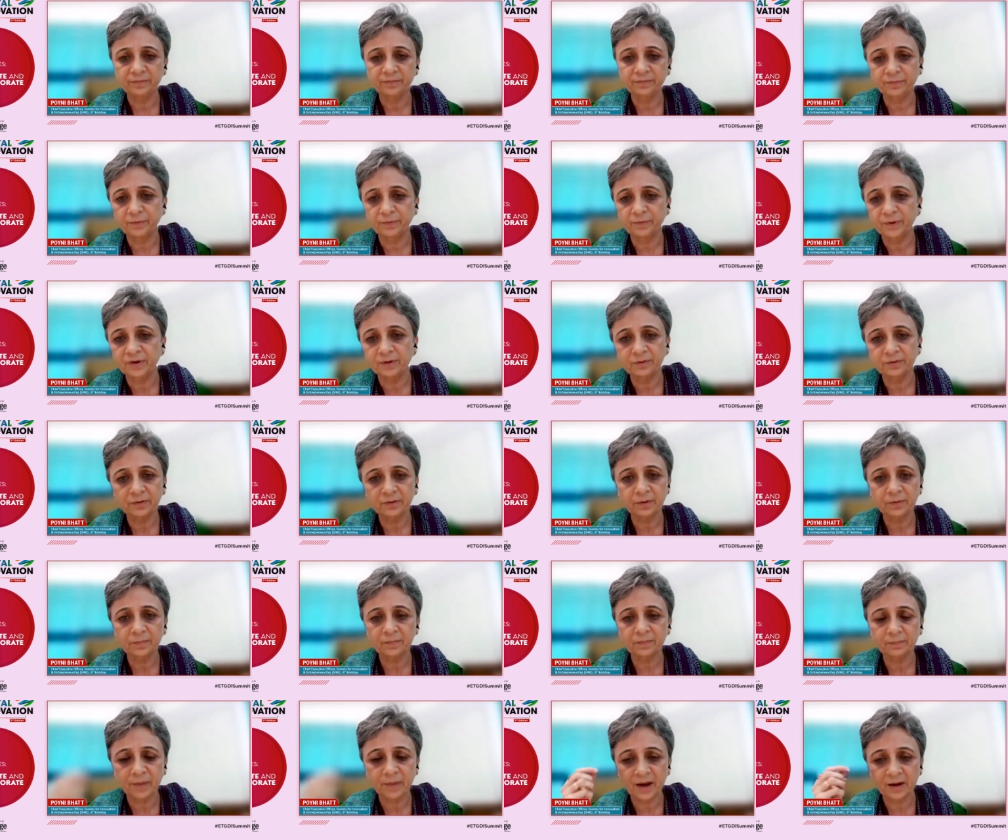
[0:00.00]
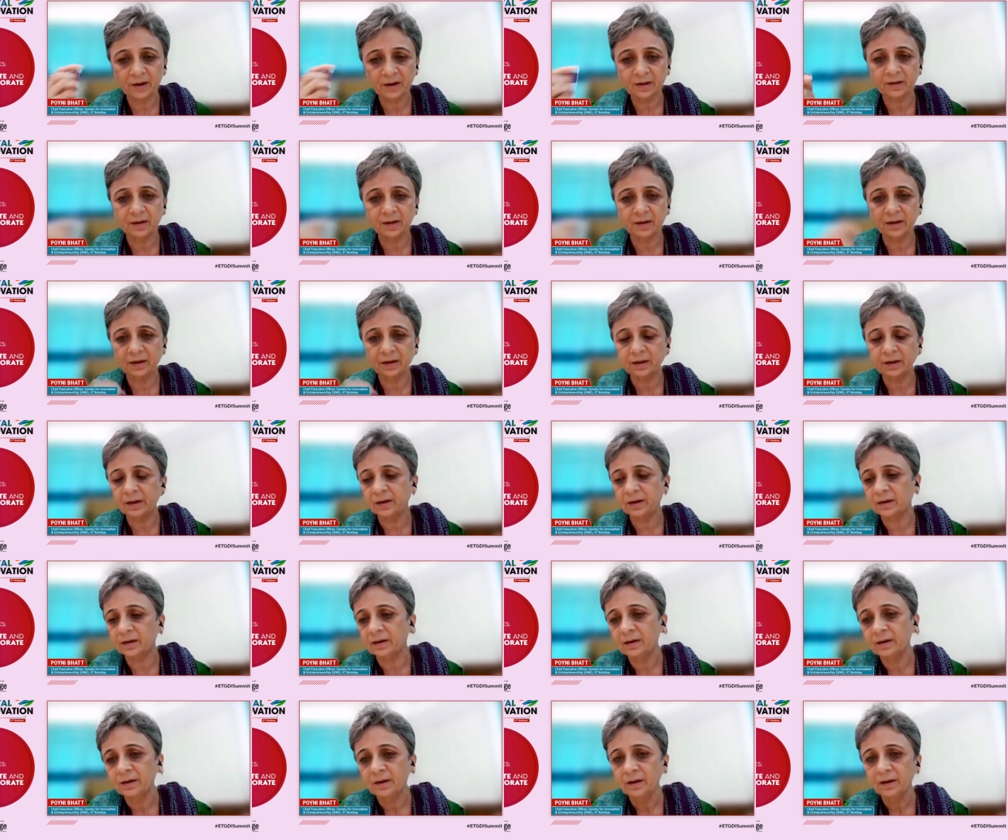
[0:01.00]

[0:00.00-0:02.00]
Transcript: food, you know, by clicking a